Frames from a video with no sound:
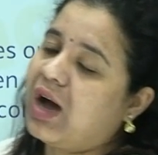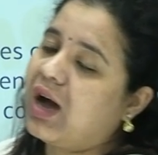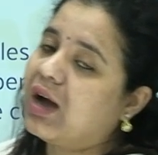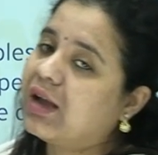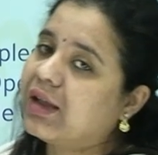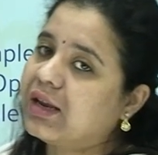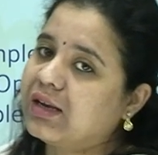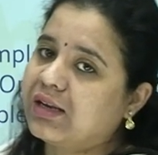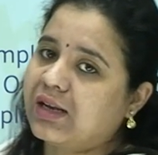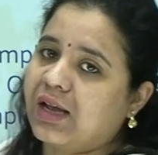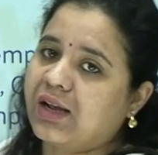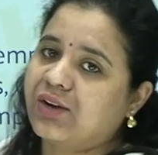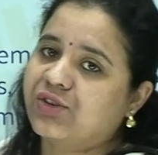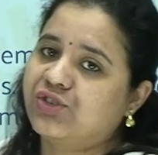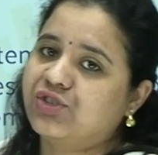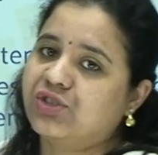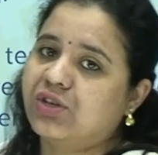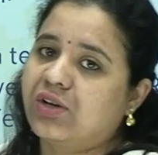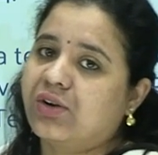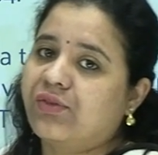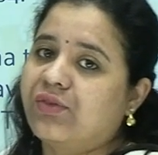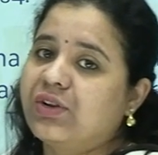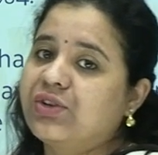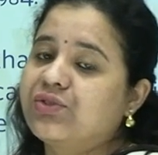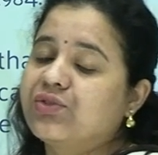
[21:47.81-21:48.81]

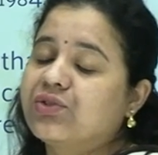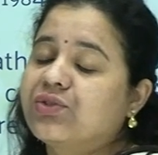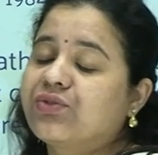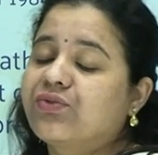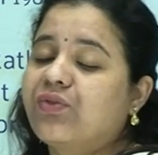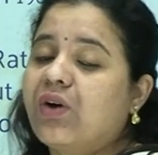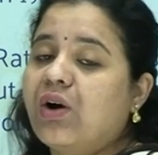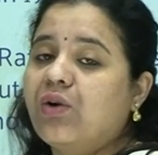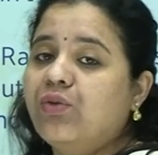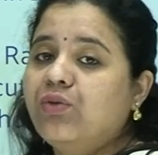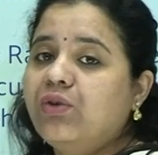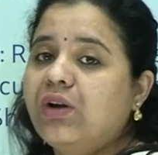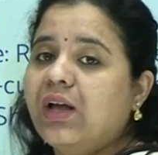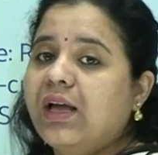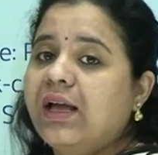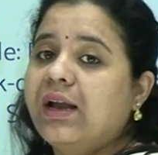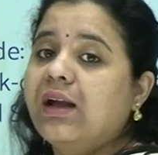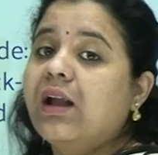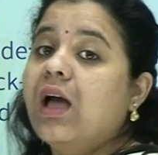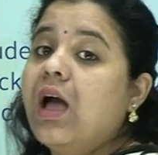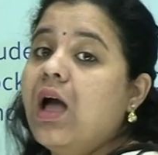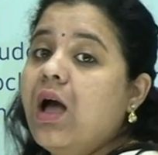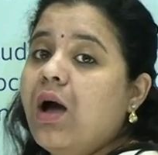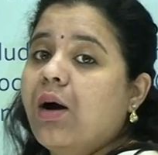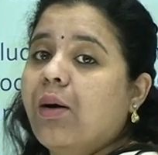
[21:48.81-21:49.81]
architecture which was found
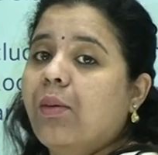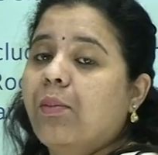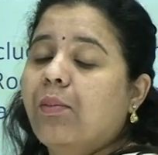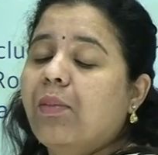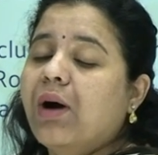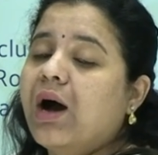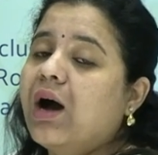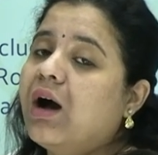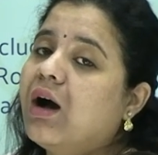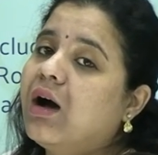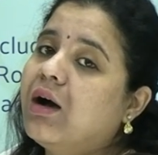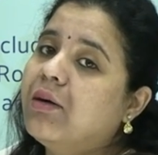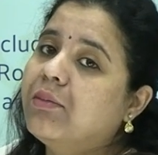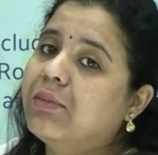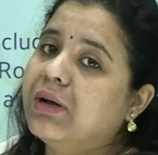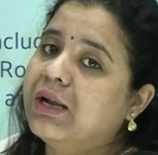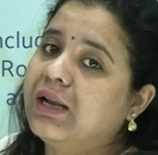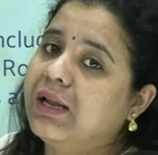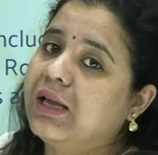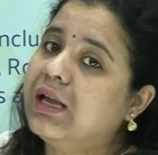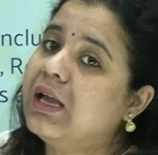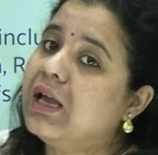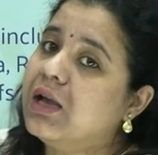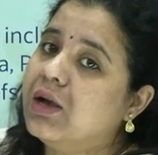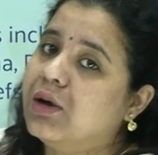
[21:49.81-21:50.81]
in
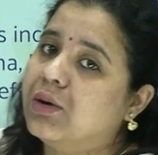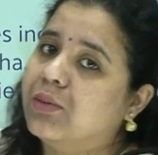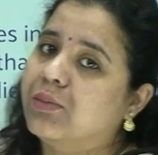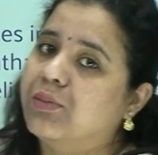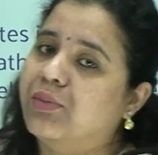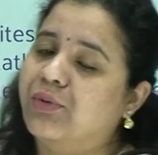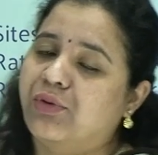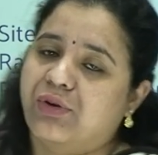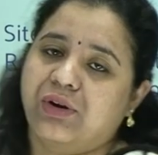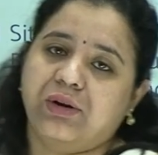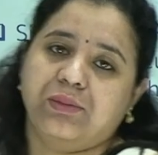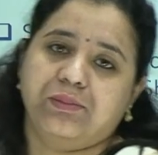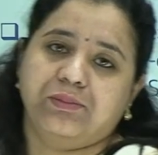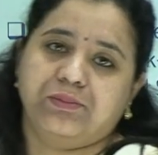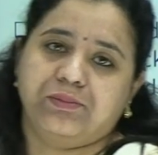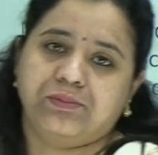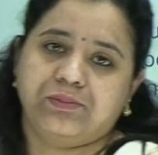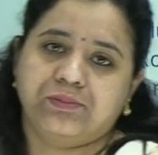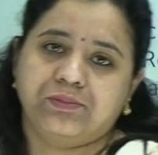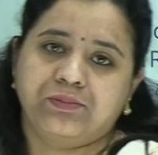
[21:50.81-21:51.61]
Mahabalipuram.